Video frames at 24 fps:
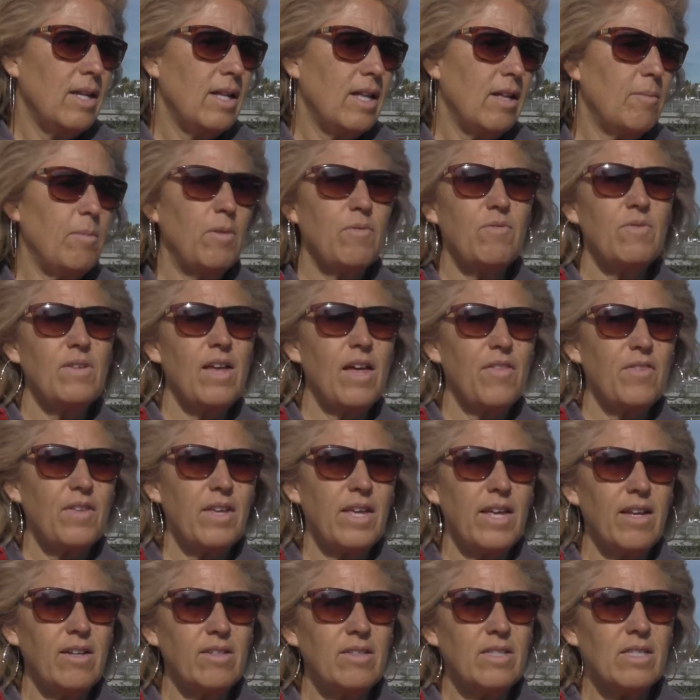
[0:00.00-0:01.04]
Um, if
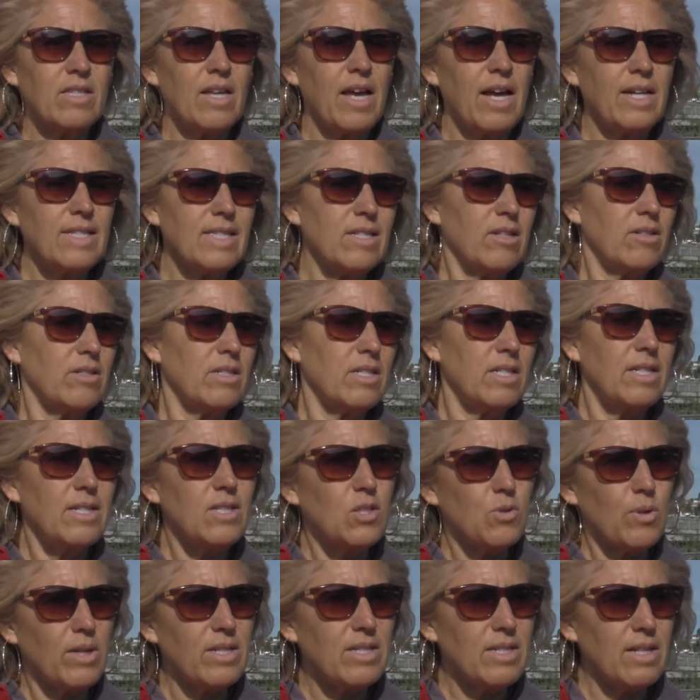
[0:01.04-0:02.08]
nothing else, SRD
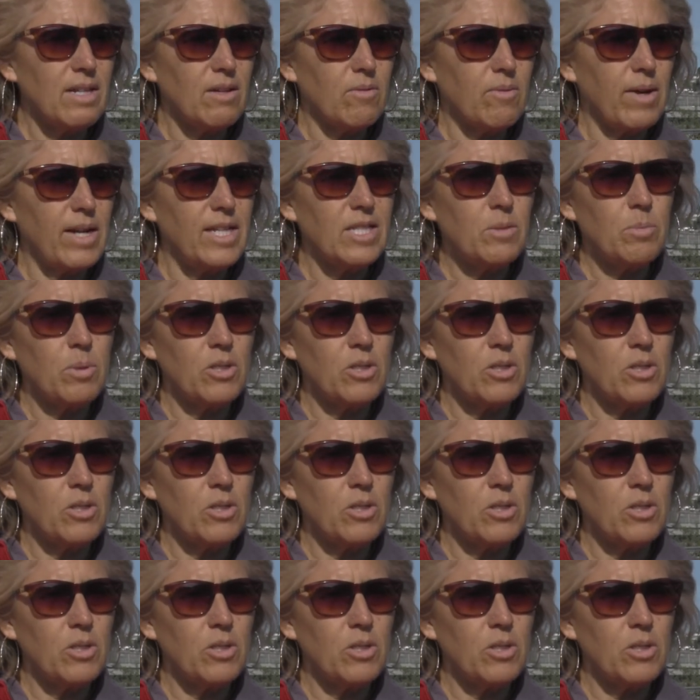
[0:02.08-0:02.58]
straightening reins.